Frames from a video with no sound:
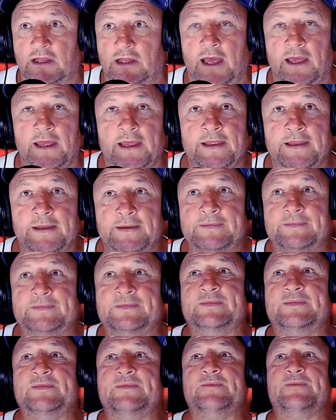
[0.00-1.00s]
that
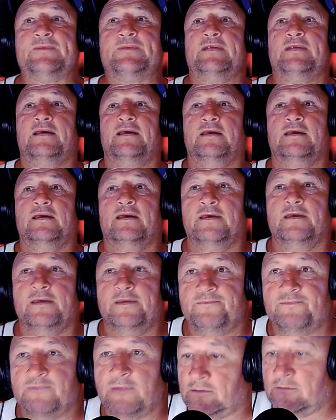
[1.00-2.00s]

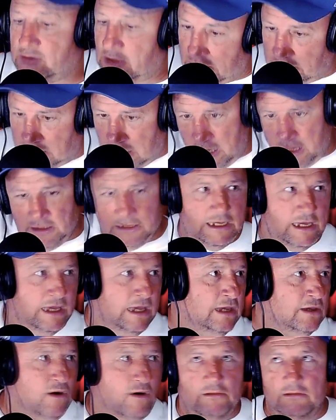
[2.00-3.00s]
Shit. I was like that in the
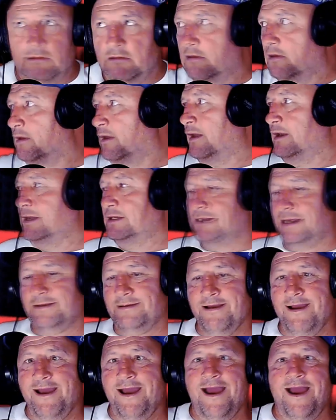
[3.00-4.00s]
air going, and he's
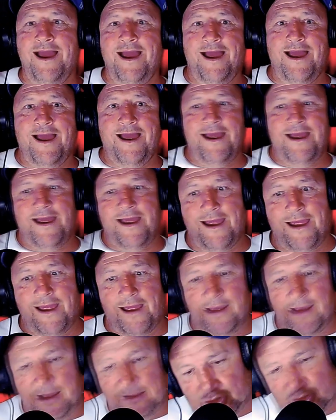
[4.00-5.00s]
like,
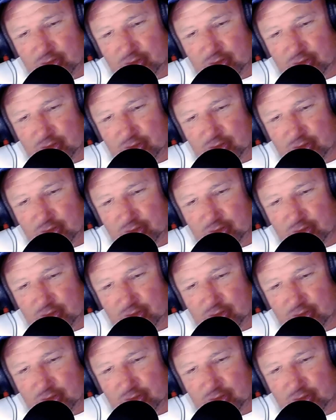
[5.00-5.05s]
yeah. I'm